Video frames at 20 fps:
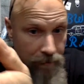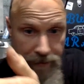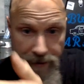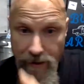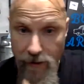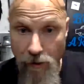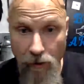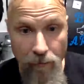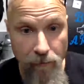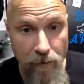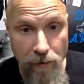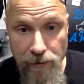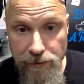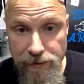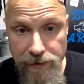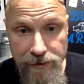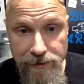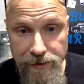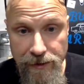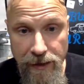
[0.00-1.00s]
be almost
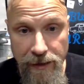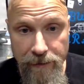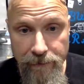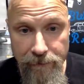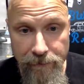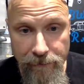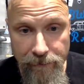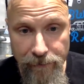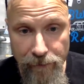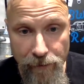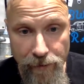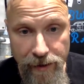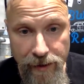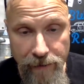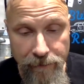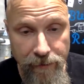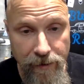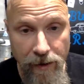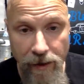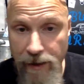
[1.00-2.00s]
the same for
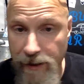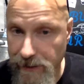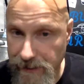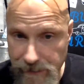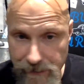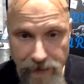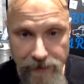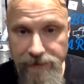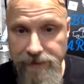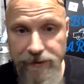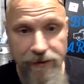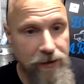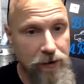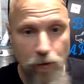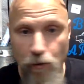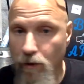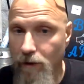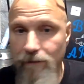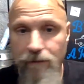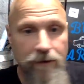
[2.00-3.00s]
Kim and I. It's the
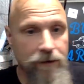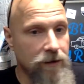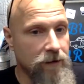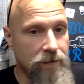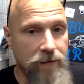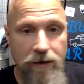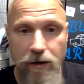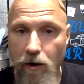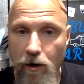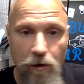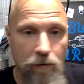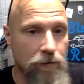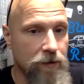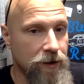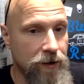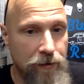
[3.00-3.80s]
equivalent of a Cobra.